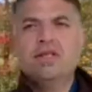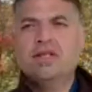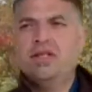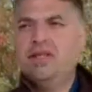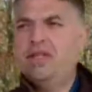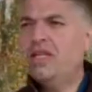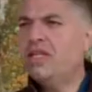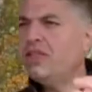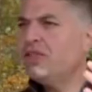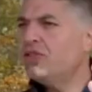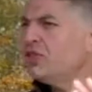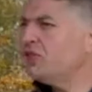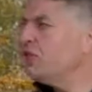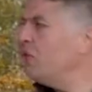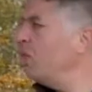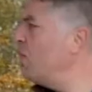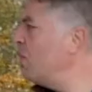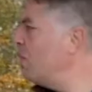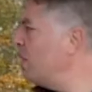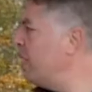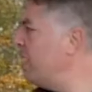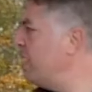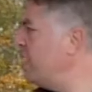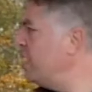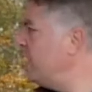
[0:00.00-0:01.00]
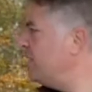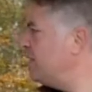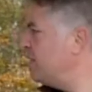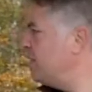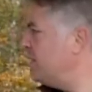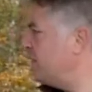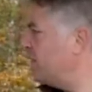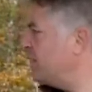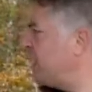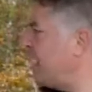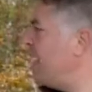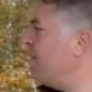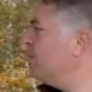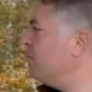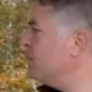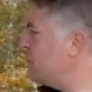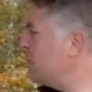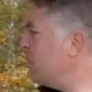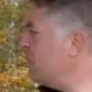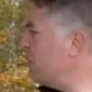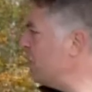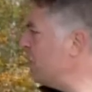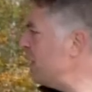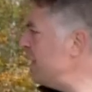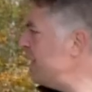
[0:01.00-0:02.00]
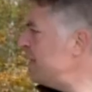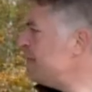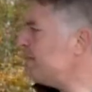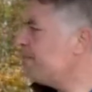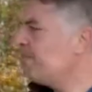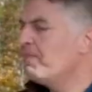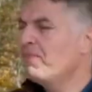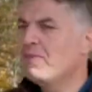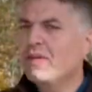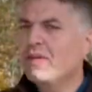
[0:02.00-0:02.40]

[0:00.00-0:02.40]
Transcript: this story is the same story.